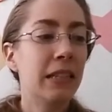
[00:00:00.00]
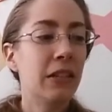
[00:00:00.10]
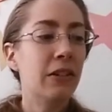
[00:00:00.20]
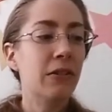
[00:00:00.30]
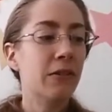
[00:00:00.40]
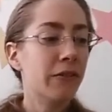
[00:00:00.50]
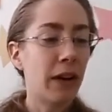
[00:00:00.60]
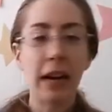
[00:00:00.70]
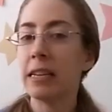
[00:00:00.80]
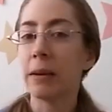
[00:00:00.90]
you
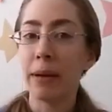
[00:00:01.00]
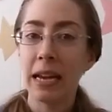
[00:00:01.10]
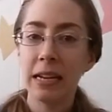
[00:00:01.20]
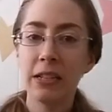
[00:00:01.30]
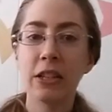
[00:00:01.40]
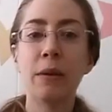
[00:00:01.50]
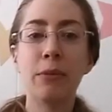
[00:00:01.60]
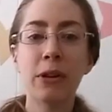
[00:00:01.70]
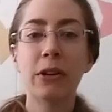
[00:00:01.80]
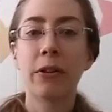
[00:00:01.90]
find a page in a
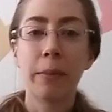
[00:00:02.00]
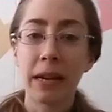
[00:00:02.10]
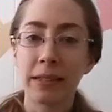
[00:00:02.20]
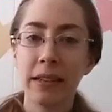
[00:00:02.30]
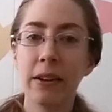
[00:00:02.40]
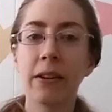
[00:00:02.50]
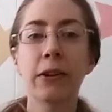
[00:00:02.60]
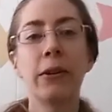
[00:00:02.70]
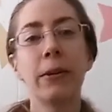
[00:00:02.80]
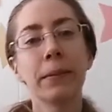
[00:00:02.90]
book or magazine
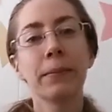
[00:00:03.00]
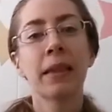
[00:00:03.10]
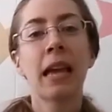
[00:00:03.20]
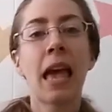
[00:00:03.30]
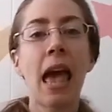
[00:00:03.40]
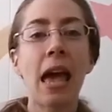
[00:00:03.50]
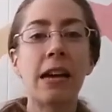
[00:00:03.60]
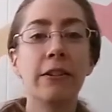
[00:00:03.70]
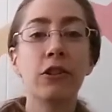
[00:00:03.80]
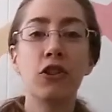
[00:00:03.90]
article
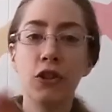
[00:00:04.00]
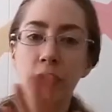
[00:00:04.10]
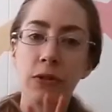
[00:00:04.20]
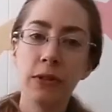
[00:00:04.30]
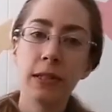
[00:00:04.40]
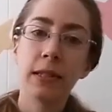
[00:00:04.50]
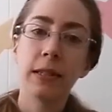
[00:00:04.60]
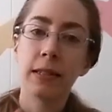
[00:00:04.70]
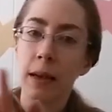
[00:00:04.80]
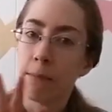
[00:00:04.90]
and choose
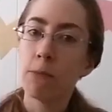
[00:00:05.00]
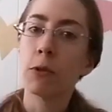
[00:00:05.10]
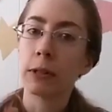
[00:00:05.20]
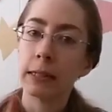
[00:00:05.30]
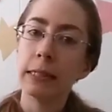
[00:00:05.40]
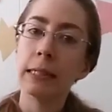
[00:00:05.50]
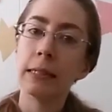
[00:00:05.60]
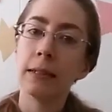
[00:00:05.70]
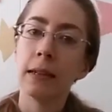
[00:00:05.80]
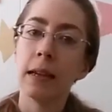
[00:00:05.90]
some
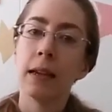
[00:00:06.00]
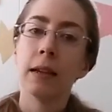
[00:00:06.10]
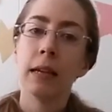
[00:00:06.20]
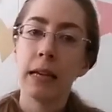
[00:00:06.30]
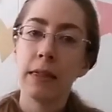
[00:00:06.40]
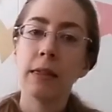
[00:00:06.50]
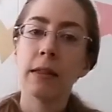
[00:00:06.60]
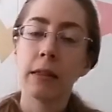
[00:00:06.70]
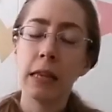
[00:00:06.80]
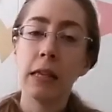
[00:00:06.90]
words in
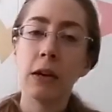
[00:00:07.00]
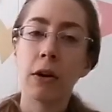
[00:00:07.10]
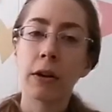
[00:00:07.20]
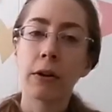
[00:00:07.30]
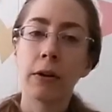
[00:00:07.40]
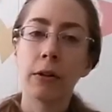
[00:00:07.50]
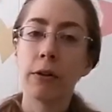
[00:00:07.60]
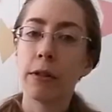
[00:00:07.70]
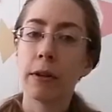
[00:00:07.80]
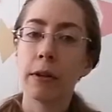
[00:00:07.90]
the article
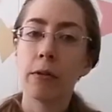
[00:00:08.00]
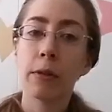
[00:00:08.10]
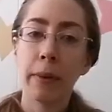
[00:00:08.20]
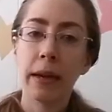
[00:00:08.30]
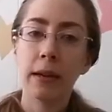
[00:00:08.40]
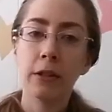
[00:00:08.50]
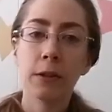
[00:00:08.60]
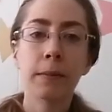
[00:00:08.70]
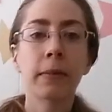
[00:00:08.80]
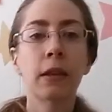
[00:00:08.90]
or the page